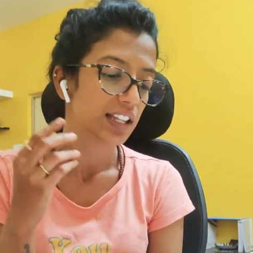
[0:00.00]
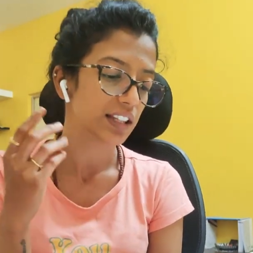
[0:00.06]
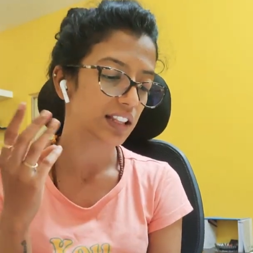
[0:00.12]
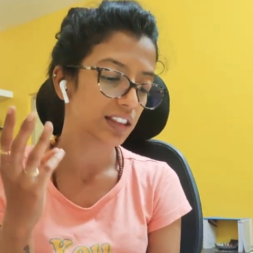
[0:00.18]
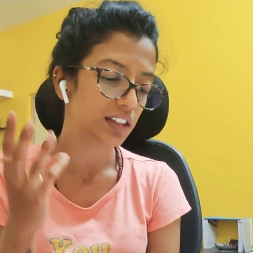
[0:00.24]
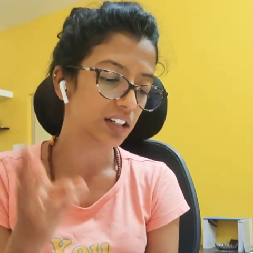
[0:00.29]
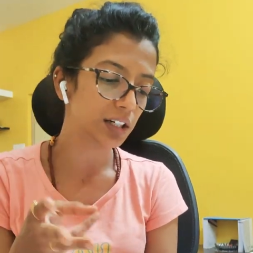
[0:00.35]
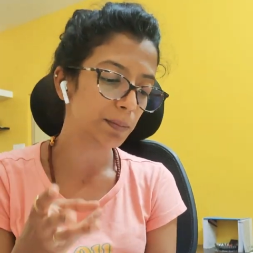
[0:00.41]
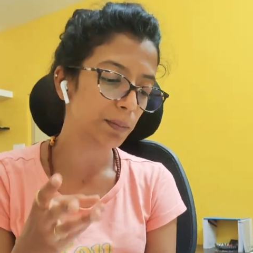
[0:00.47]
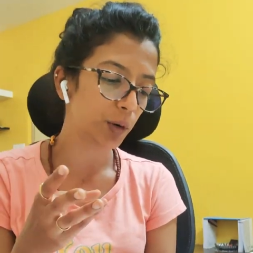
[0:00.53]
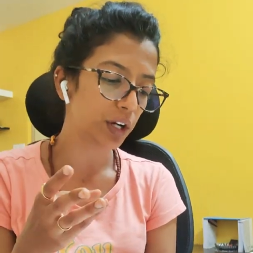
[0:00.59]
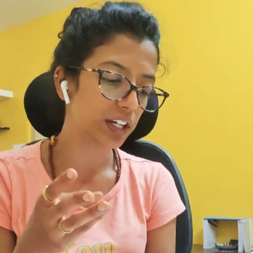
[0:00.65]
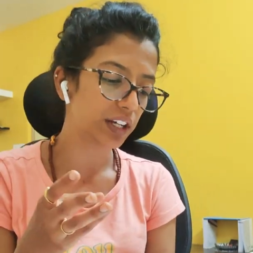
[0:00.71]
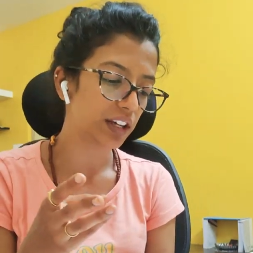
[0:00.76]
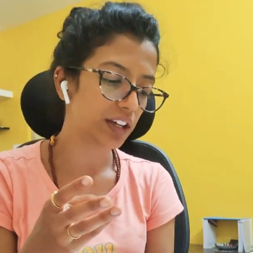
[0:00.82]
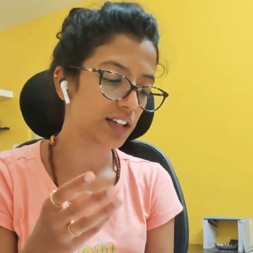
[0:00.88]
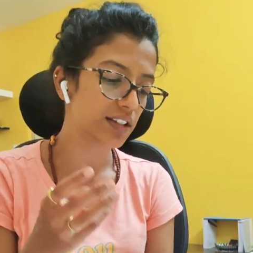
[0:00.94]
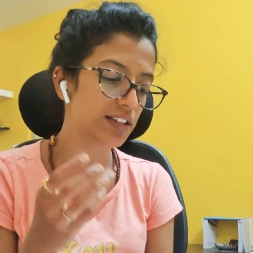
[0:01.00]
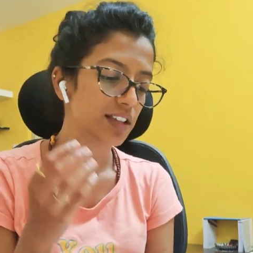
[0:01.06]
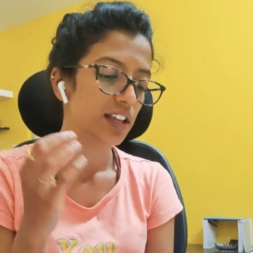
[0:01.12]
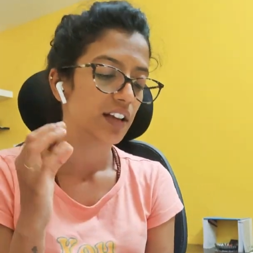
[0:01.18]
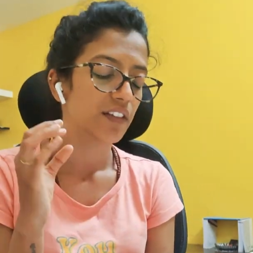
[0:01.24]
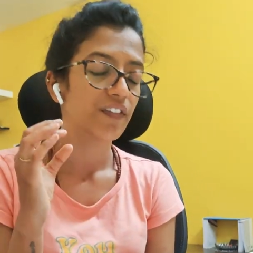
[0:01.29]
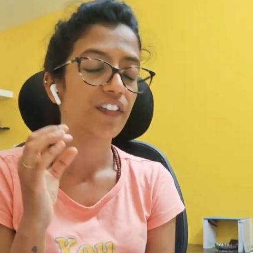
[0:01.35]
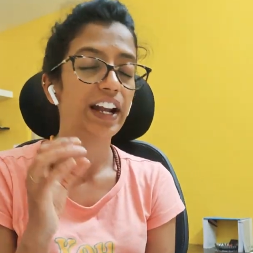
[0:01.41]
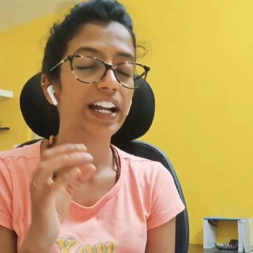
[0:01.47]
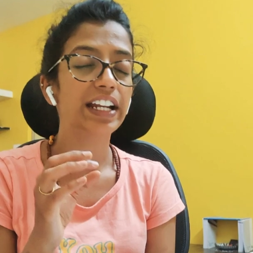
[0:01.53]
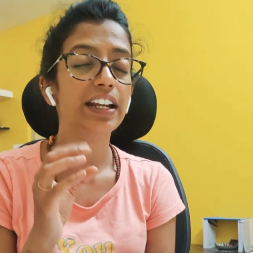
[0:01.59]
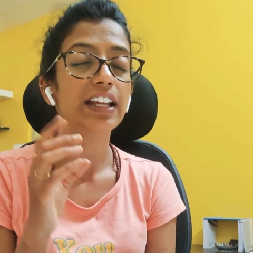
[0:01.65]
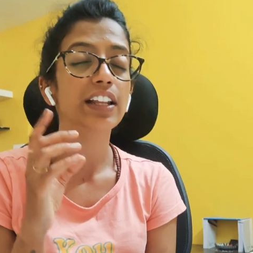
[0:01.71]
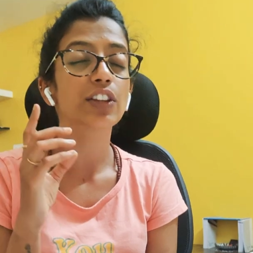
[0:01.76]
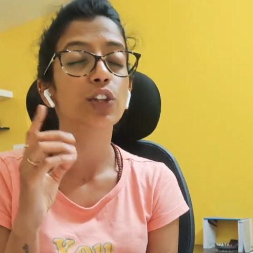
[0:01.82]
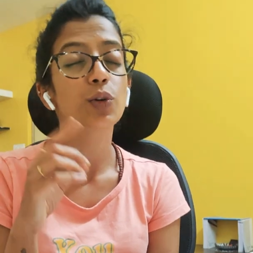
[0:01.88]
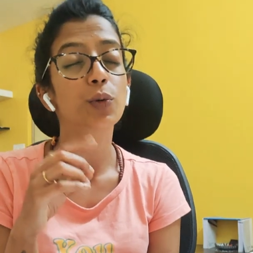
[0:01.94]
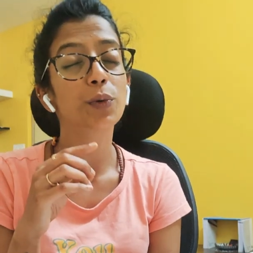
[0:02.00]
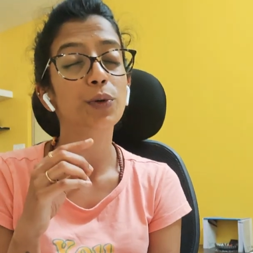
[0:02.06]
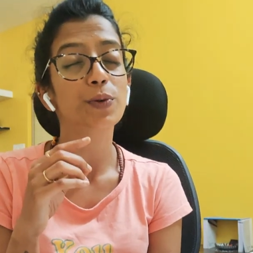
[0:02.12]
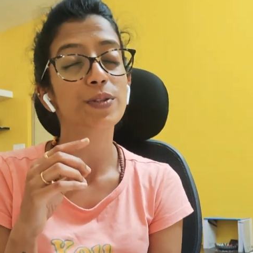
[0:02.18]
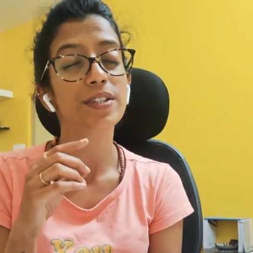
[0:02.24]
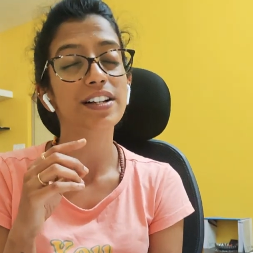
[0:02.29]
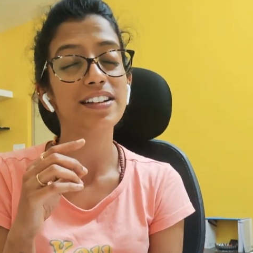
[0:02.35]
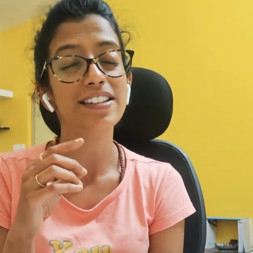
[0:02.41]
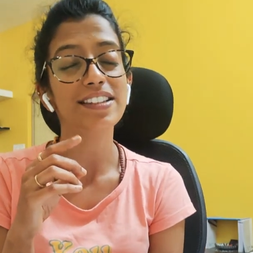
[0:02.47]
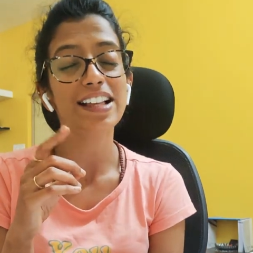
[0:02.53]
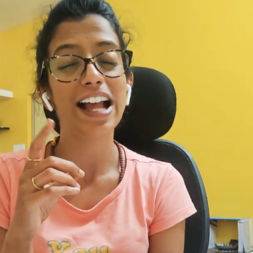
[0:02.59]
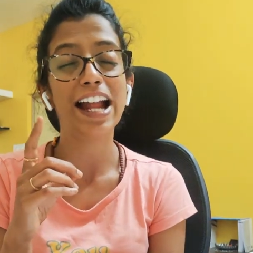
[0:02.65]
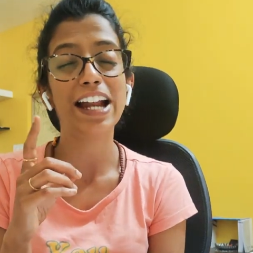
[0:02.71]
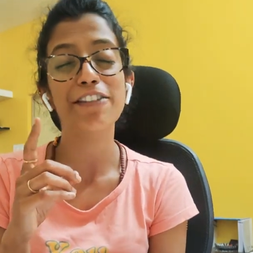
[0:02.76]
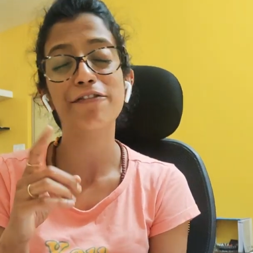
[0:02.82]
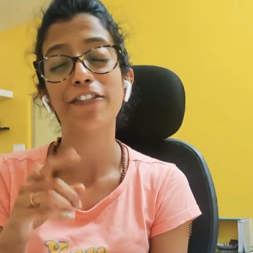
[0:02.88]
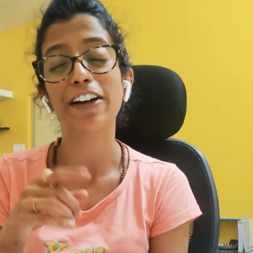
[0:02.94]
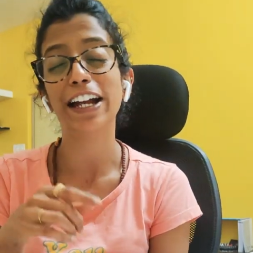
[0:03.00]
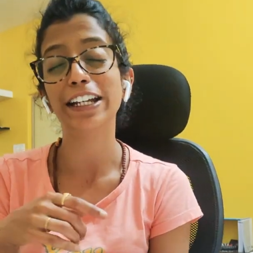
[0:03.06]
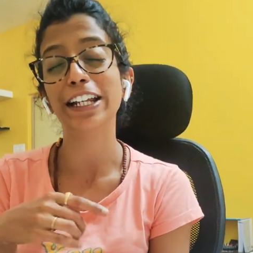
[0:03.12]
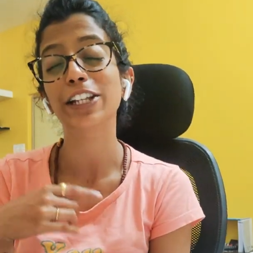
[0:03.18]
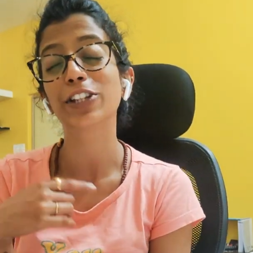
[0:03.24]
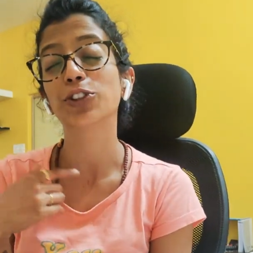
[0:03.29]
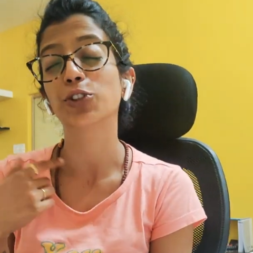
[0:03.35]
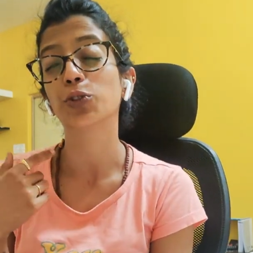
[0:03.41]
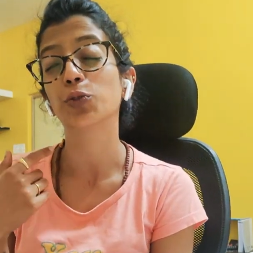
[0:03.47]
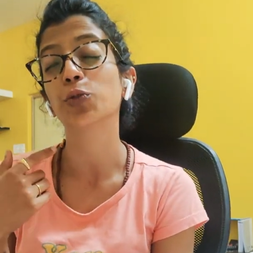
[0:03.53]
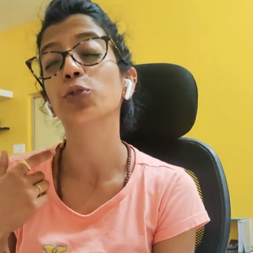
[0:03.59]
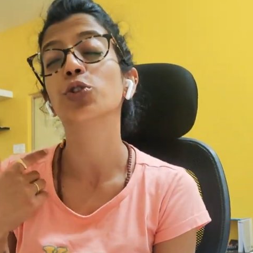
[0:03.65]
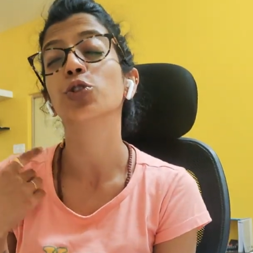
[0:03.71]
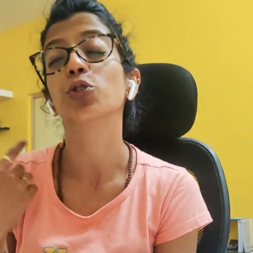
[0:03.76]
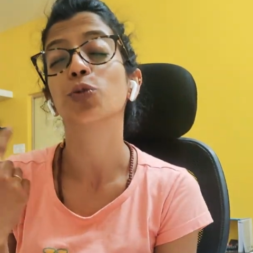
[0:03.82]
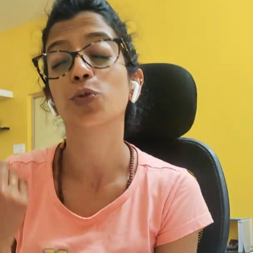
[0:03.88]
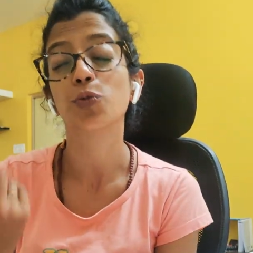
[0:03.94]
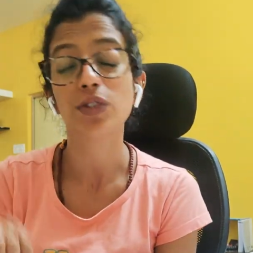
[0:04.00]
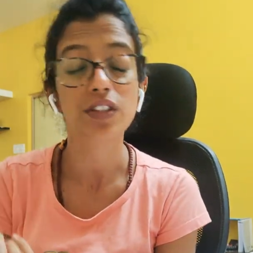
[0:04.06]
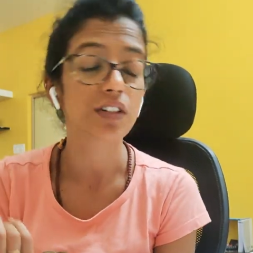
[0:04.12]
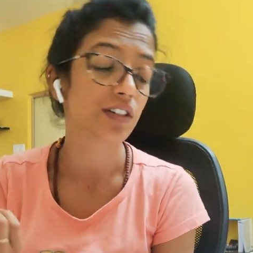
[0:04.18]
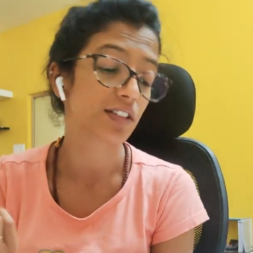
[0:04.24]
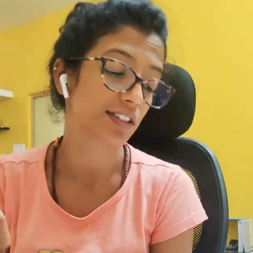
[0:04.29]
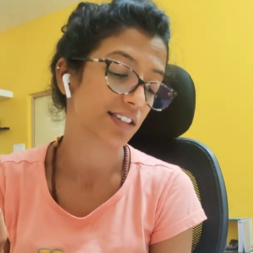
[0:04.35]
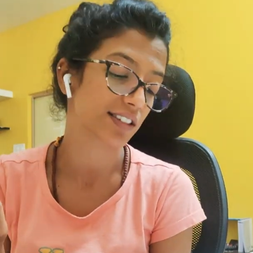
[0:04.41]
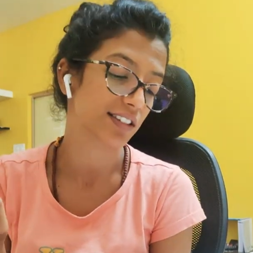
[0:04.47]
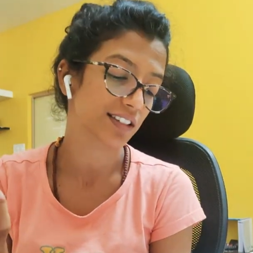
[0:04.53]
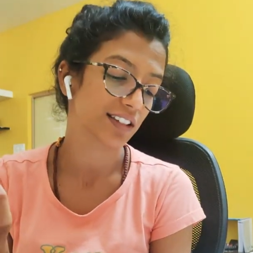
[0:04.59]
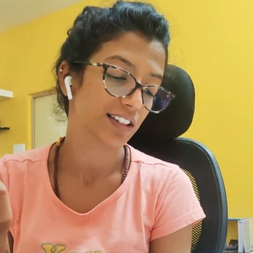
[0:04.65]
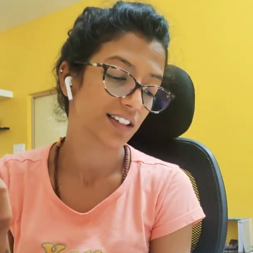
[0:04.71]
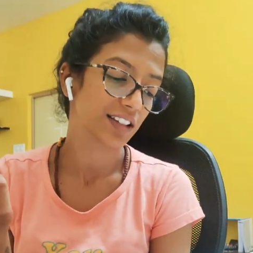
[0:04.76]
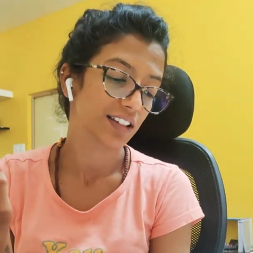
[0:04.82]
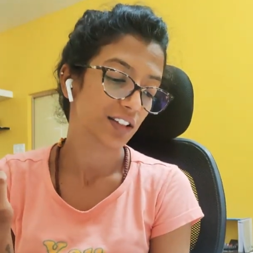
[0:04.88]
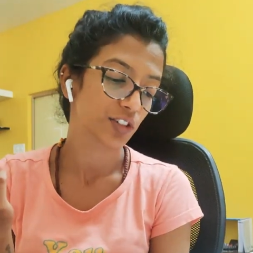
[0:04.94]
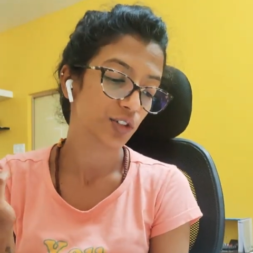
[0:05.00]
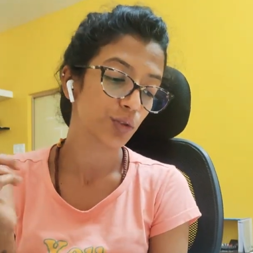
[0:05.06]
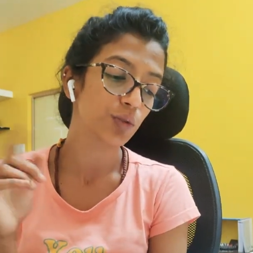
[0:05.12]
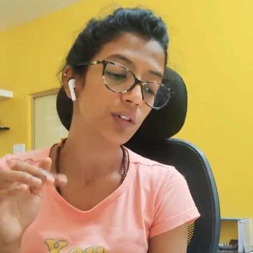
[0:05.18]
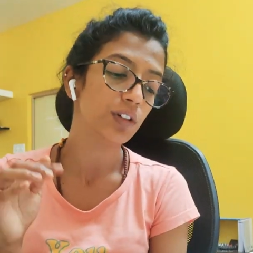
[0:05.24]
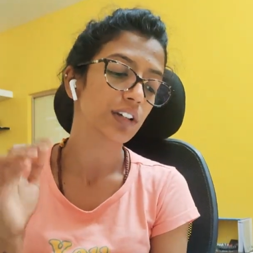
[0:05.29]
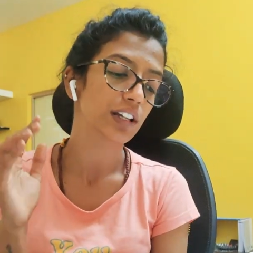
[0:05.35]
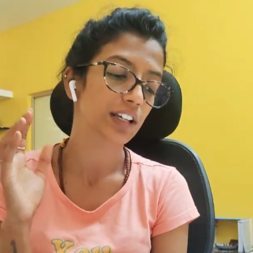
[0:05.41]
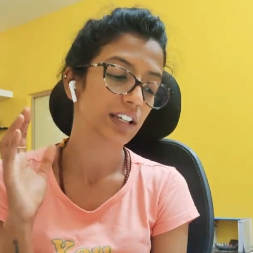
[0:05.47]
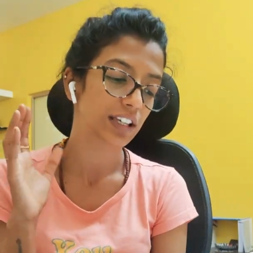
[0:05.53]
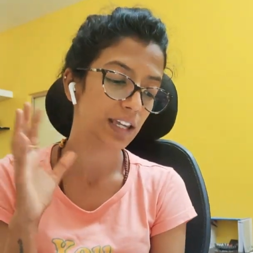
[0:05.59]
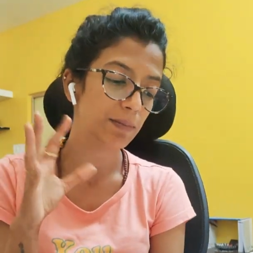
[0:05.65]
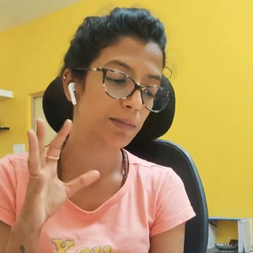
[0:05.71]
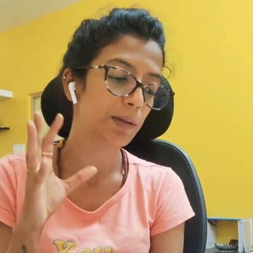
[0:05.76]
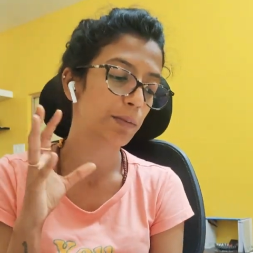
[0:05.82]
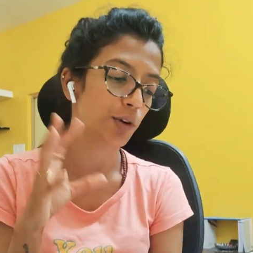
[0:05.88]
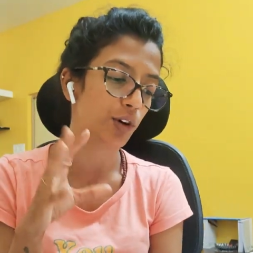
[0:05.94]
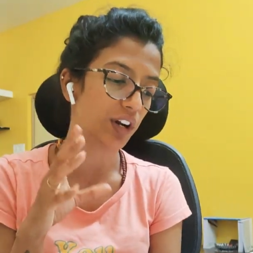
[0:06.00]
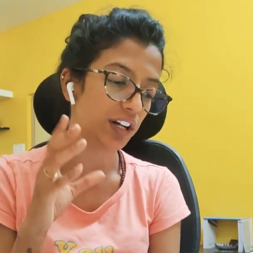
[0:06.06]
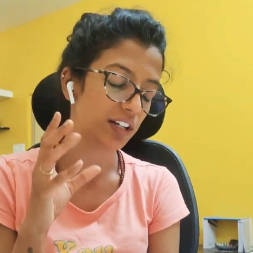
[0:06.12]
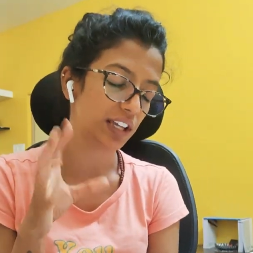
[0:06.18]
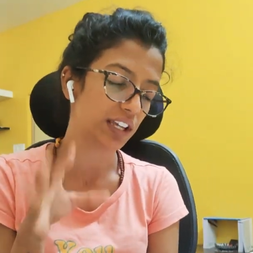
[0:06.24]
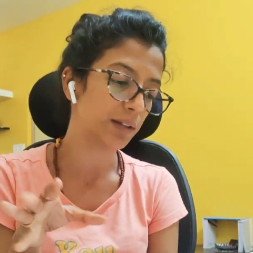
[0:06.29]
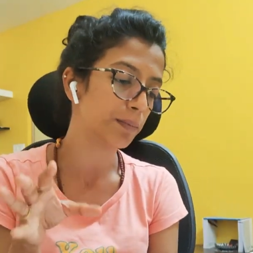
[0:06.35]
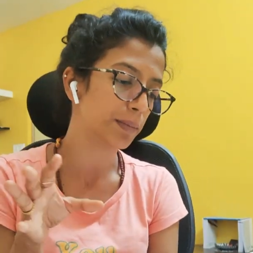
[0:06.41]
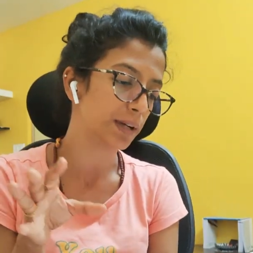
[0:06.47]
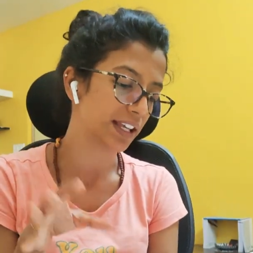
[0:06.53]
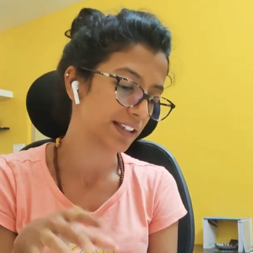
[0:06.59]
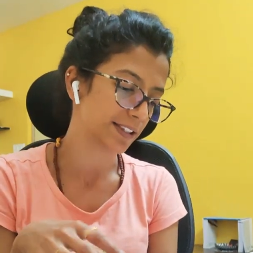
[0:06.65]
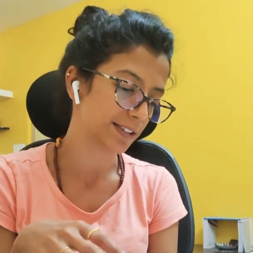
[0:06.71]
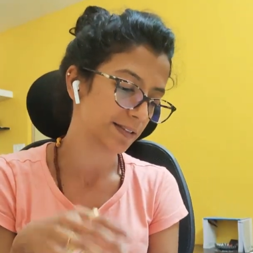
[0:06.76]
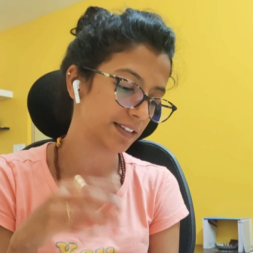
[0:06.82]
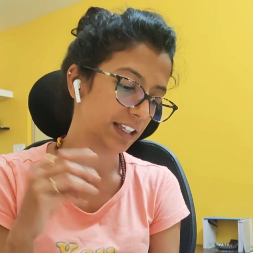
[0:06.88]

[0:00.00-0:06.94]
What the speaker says: Then third point is finding new users and finding new users to keep the product in place.